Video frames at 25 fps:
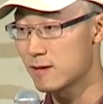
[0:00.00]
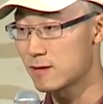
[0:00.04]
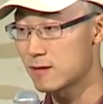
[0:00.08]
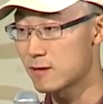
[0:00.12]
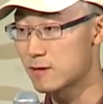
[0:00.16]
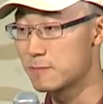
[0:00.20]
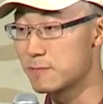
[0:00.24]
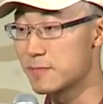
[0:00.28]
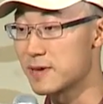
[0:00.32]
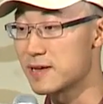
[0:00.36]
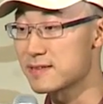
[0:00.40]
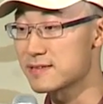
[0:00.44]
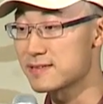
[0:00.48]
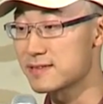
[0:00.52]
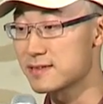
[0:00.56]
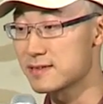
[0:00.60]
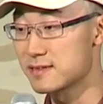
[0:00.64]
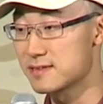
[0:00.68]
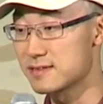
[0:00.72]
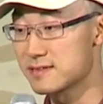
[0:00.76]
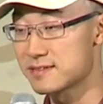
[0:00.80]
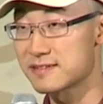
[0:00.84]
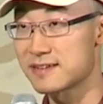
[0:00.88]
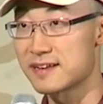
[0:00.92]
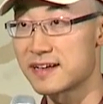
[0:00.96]
our method
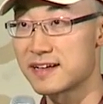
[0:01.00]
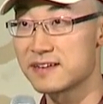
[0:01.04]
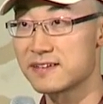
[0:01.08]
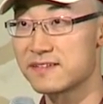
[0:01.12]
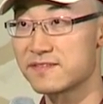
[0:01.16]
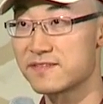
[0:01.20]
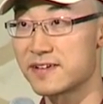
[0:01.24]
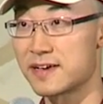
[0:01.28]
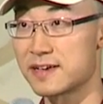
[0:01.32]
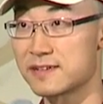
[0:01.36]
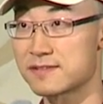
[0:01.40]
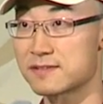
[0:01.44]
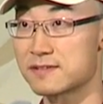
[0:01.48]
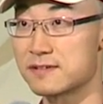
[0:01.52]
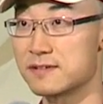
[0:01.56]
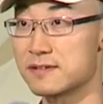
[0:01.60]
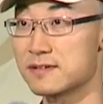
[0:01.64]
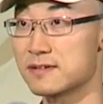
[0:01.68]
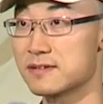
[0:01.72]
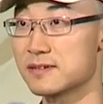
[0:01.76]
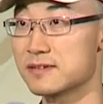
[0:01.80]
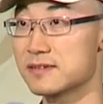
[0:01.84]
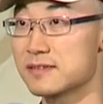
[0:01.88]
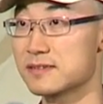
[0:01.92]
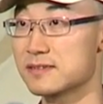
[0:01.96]
is slightly faster.
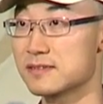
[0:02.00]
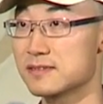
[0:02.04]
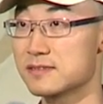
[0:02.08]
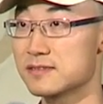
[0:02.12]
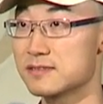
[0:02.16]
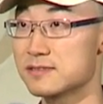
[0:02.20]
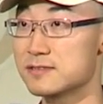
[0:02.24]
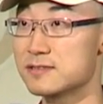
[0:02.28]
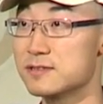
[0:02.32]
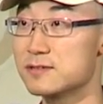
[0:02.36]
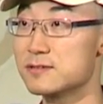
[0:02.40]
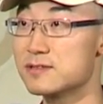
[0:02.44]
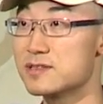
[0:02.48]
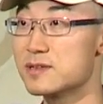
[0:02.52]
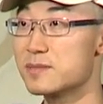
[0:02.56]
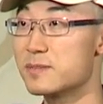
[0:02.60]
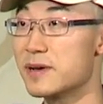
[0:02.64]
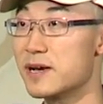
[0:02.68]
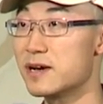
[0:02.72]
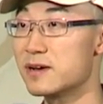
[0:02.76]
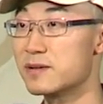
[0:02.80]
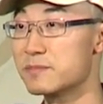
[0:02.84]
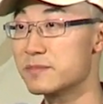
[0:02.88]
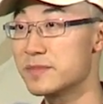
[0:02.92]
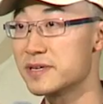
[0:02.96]
So the
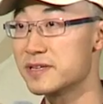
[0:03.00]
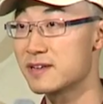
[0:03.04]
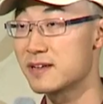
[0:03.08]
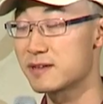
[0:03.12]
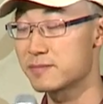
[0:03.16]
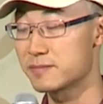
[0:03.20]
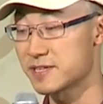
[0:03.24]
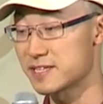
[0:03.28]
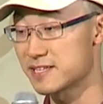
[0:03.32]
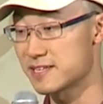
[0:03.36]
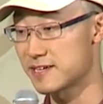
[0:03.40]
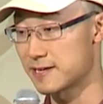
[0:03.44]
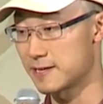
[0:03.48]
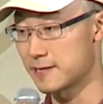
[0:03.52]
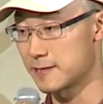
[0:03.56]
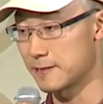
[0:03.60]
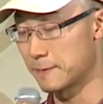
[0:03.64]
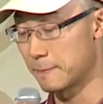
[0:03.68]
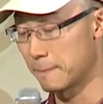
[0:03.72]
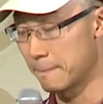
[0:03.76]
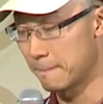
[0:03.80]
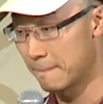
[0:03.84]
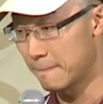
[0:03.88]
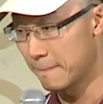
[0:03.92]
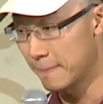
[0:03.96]
bound may not be tight.
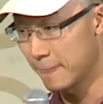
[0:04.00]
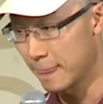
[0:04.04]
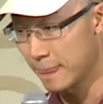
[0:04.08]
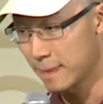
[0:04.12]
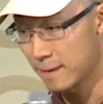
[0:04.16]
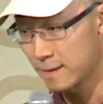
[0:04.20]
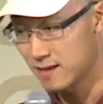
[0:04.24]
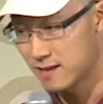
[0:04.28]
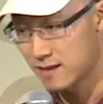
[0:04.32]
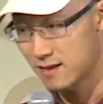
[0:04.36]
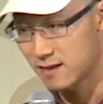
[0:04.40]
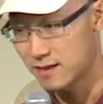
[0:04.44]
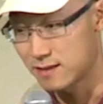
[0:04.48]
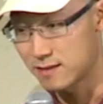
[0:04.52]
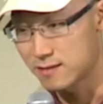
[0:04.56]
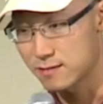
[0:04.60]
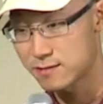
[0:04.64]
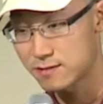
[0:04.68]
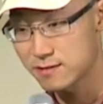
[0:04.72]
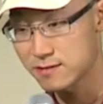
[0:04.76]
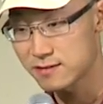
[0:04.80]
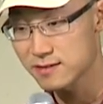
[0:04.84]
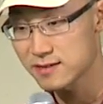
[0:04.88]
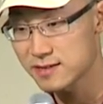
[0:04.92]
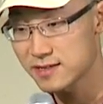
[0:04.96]
And
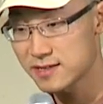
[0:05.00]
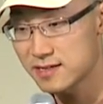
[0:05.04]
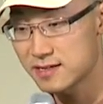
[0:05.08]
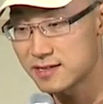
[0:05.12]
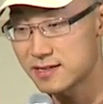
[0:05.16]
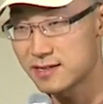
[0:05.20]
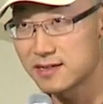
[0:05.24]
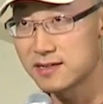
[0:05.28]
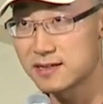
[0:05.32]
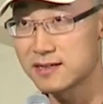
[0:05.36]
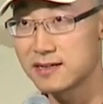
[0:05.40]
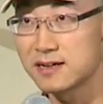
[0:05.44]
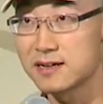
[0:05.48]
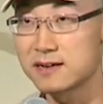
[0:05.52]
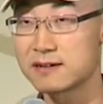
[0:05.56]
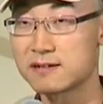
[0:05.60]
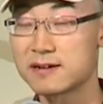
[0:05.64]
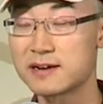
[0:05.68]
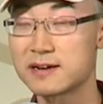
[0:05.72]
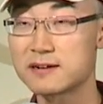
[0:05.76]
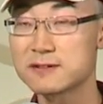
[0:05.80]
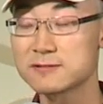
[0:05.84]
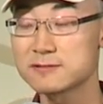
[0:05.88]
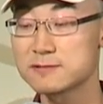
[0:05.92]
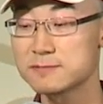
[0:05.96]
thirdly, uh, our
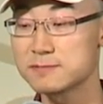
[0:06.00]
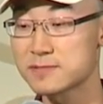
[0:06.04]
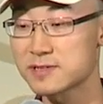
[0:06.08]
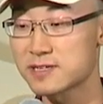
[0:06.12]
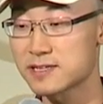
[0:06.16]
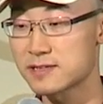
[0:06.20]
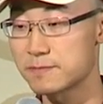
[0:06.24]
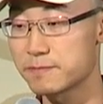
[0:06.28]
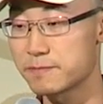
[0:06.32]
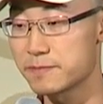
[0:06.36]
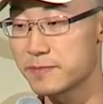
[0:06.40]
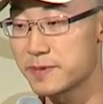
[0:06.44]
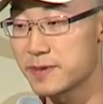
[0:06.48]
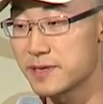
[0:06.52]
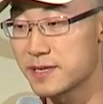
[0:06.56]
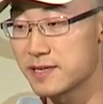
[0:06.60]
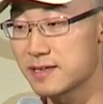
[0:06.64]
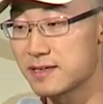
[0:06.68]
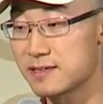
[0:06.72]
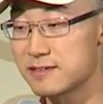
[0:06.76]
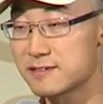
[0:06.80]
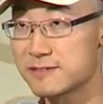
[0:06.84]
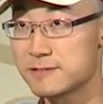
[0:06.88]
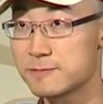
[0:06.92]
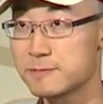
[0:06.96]
algorithm can
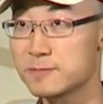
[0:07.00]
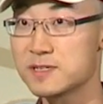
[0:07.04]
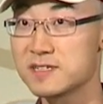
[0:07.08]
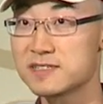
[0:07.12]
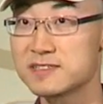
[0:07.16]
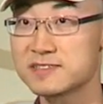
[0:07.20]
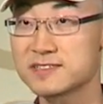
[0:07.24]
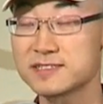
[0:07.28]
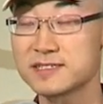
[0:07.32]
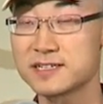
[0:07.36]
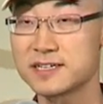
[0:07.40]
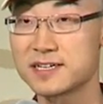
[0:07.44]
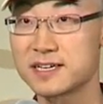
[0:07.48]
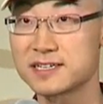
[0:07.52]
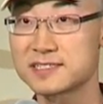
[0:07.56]
be seamlessly